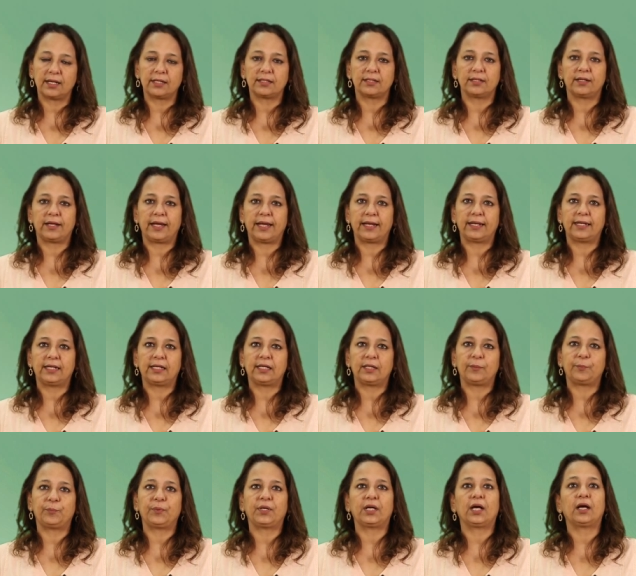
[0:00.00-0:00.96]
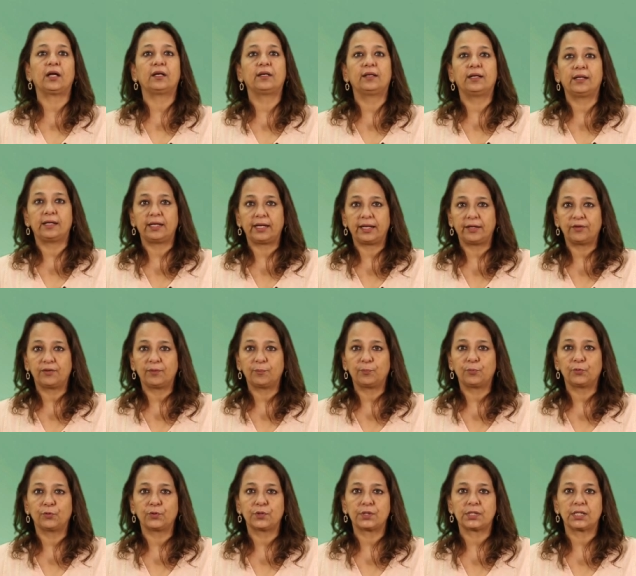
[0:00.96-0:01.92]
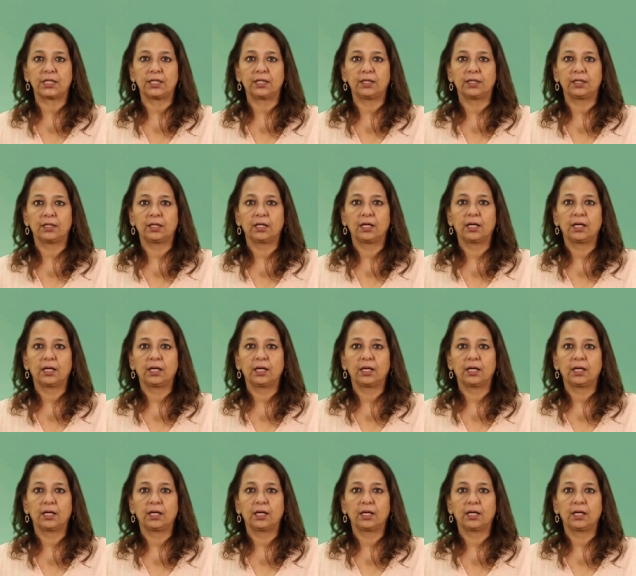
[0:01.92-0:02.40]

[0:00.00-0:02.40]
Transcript: under NLEP are delayed reporting,